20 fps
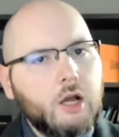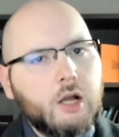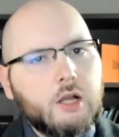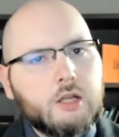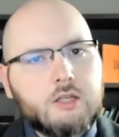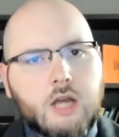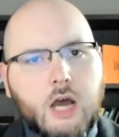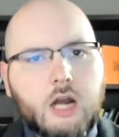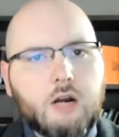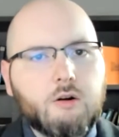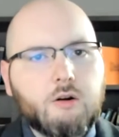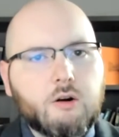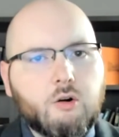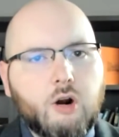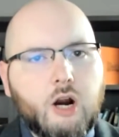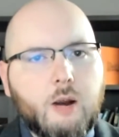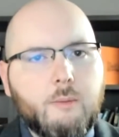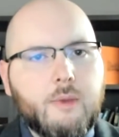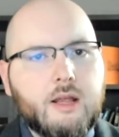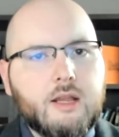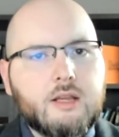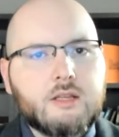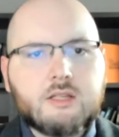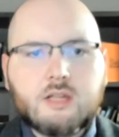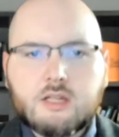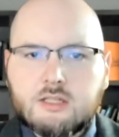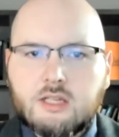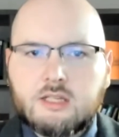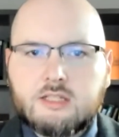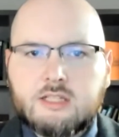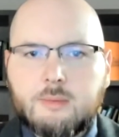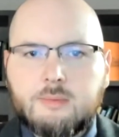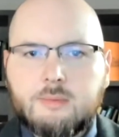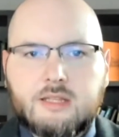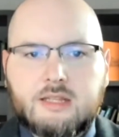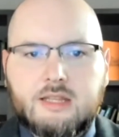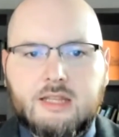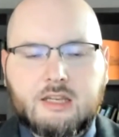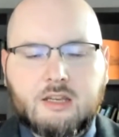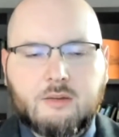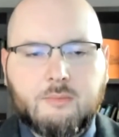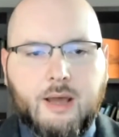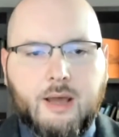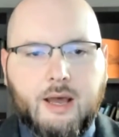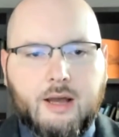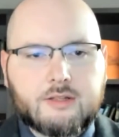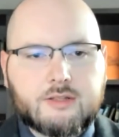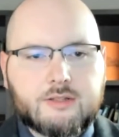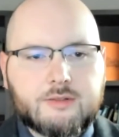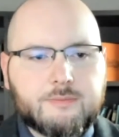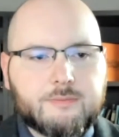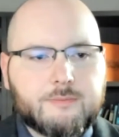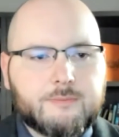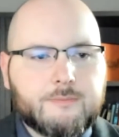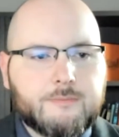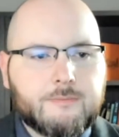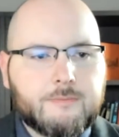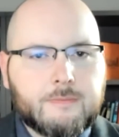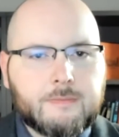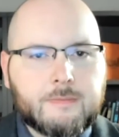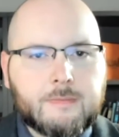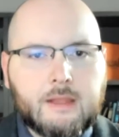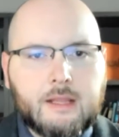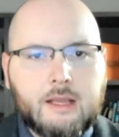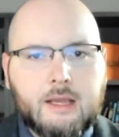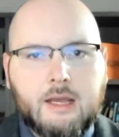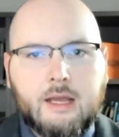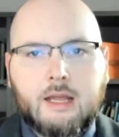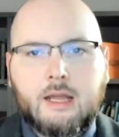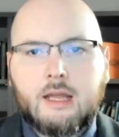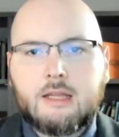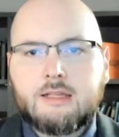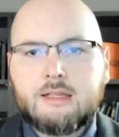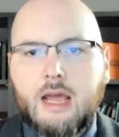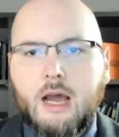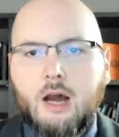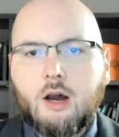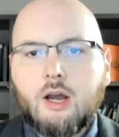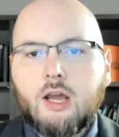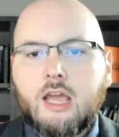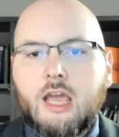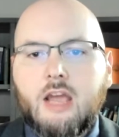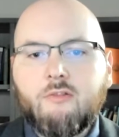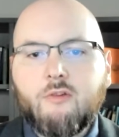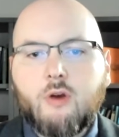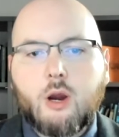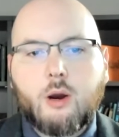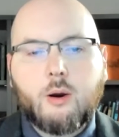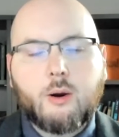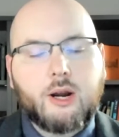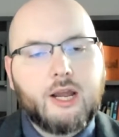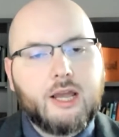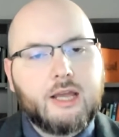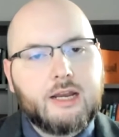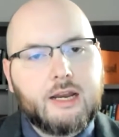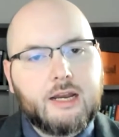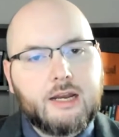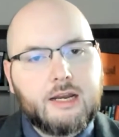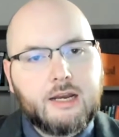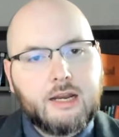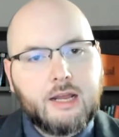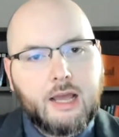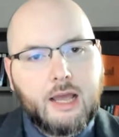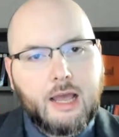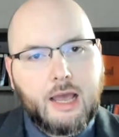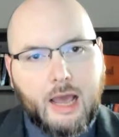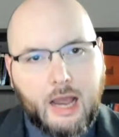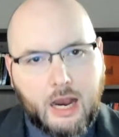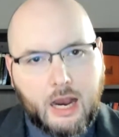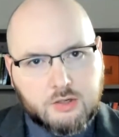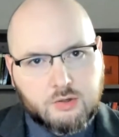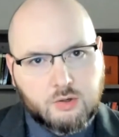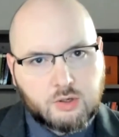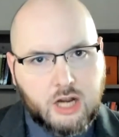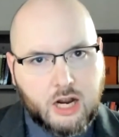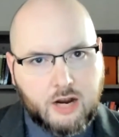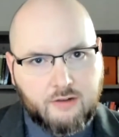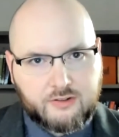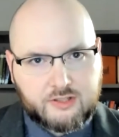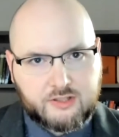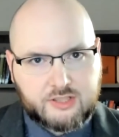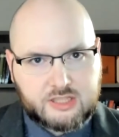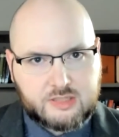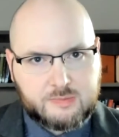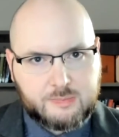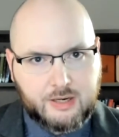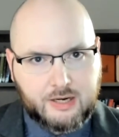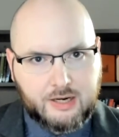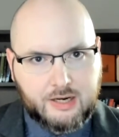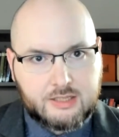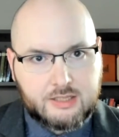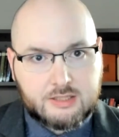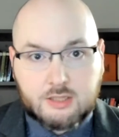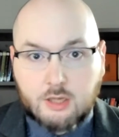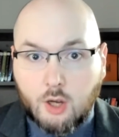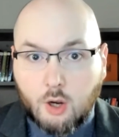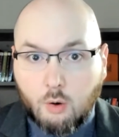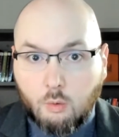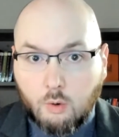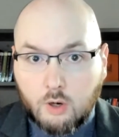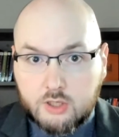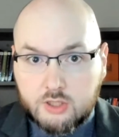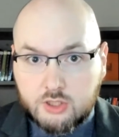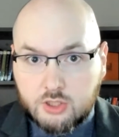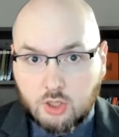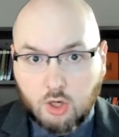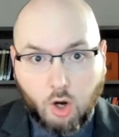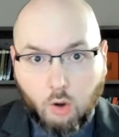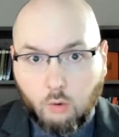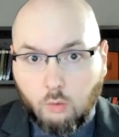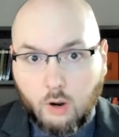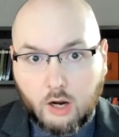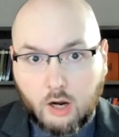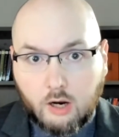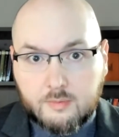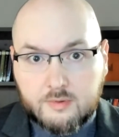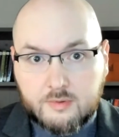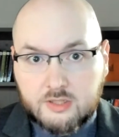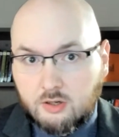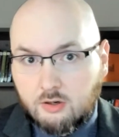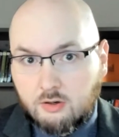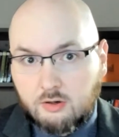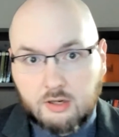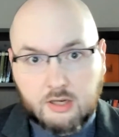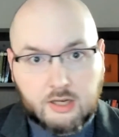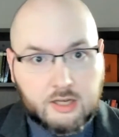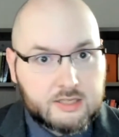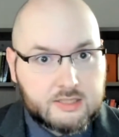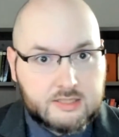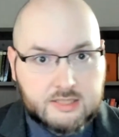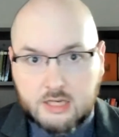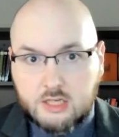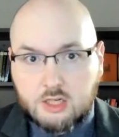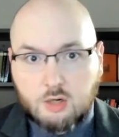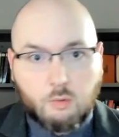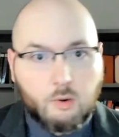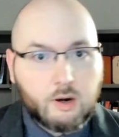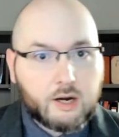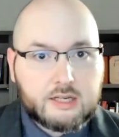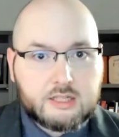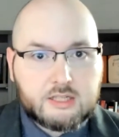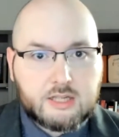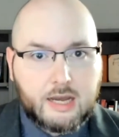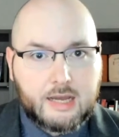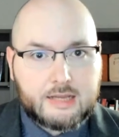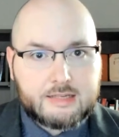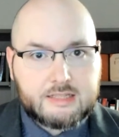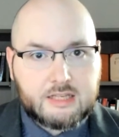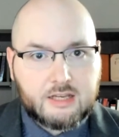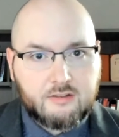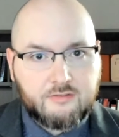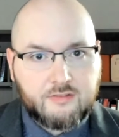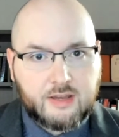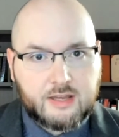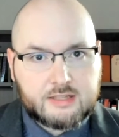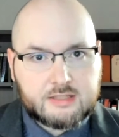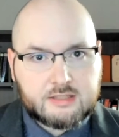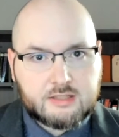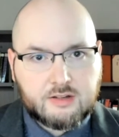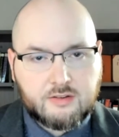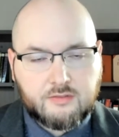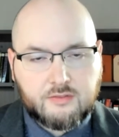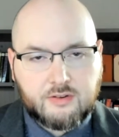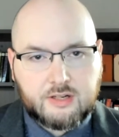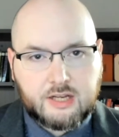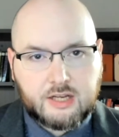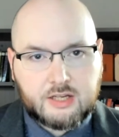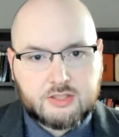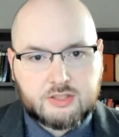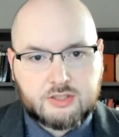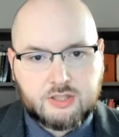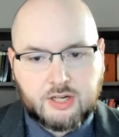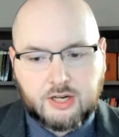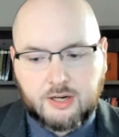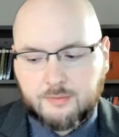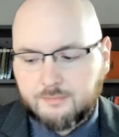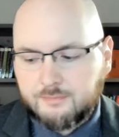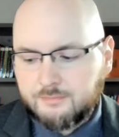Not a requirement, just a tip to think about. And now, if we were in an actual conference experience, which you're all welcome to, send your work into Idea Fest for next year.